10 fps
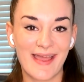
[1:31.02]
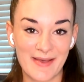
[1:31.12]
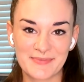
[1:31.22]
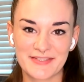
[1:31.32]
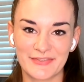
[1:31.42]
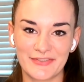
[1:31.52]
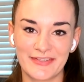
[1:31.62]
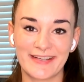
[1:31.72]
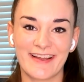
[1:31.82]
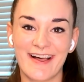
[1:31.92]

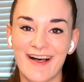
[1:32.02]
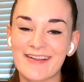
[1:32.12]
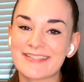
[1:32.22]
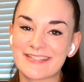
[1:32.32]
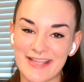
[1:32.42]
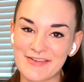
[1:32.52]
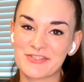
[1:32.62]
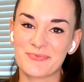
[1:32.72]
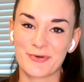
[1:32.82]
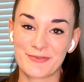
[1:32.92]
Absolutely. I'll
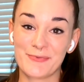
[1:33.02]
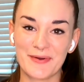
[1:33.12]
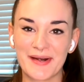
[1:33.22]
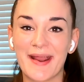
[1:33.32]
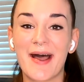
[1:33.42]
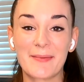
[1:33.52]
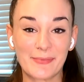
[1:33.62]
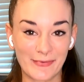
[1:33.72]
send you more than one, I